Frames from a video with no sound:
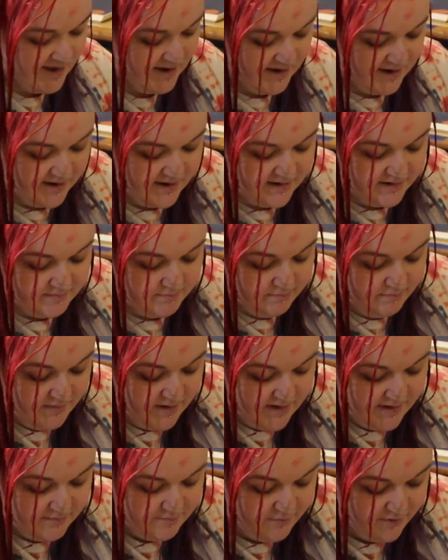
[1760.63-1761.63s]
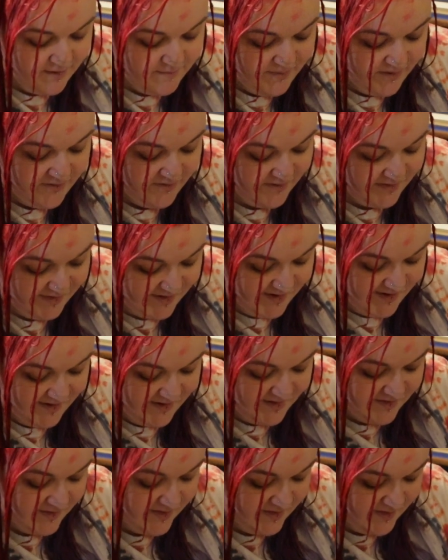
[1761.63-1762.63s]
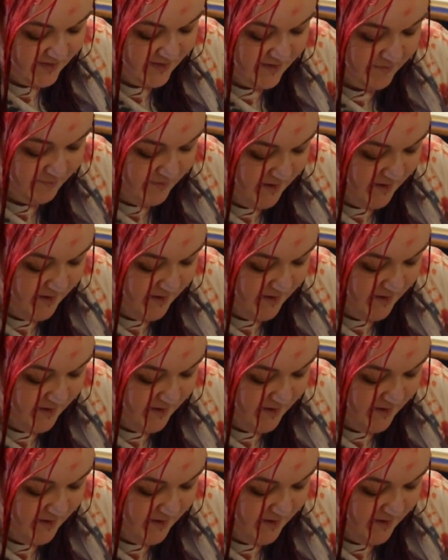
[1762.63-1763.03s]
I mean primarily the